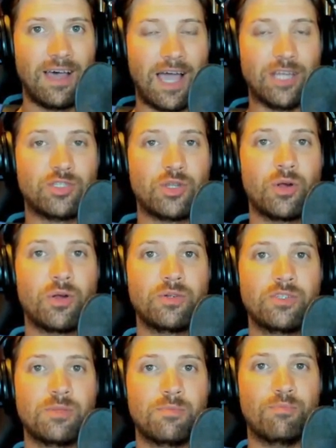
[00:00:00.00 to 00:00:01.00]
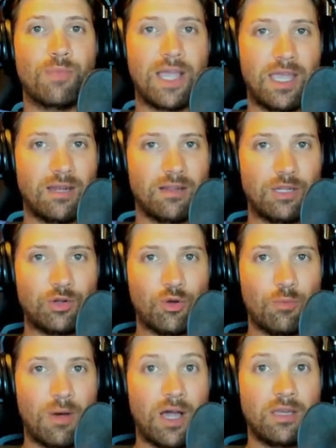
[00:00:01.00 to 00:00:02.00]
I turned my analytical
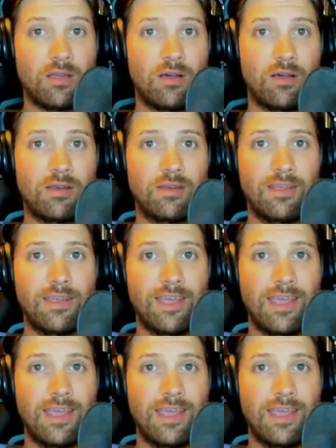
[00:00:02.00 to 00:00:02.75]
mind on